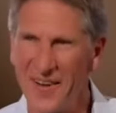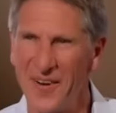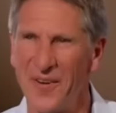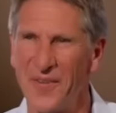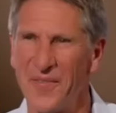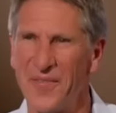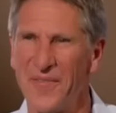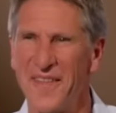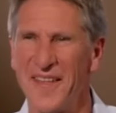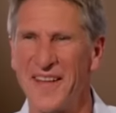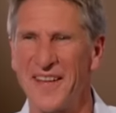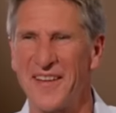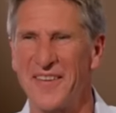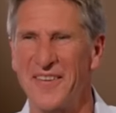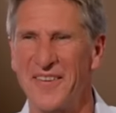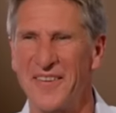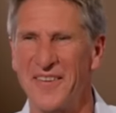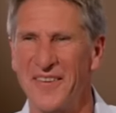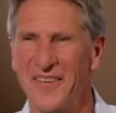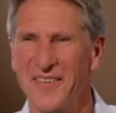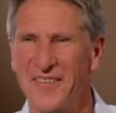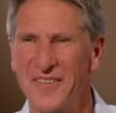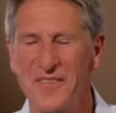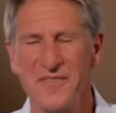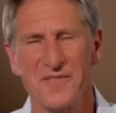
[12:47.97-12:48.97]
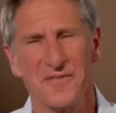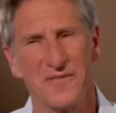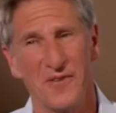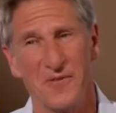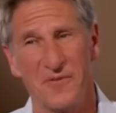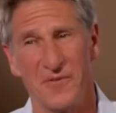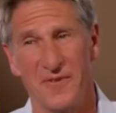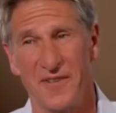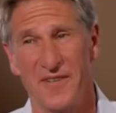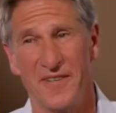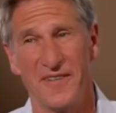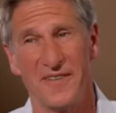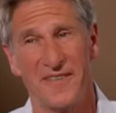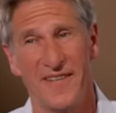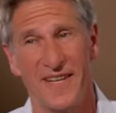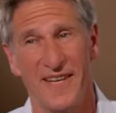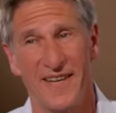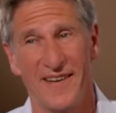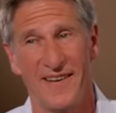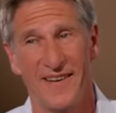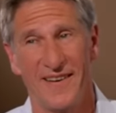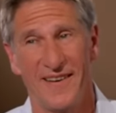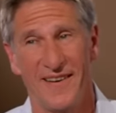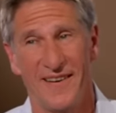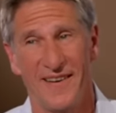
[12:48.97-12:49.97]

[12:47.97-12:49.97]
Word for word: Oh, thank you. You're so good at that.